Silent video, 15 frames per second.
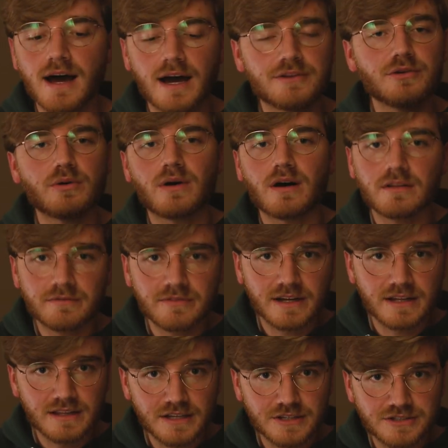I do all of the
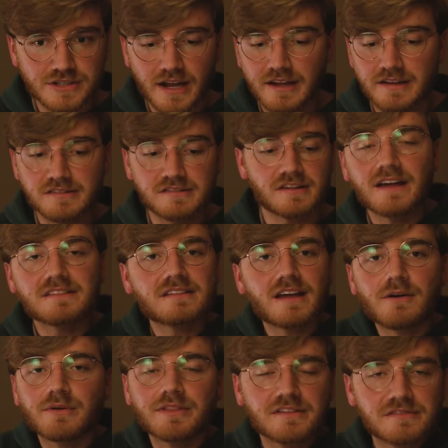cliches. That's
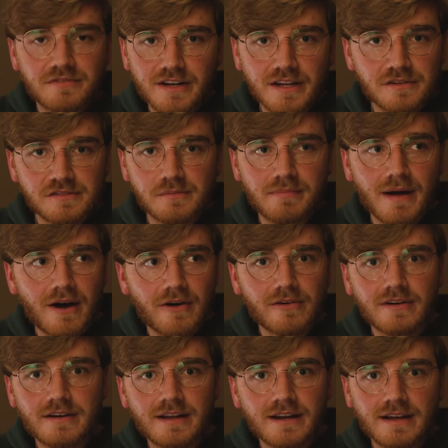not what this video is
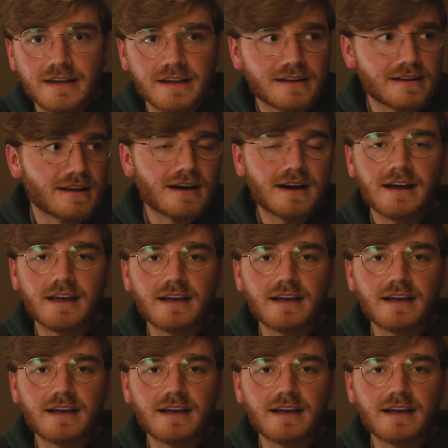about. And again,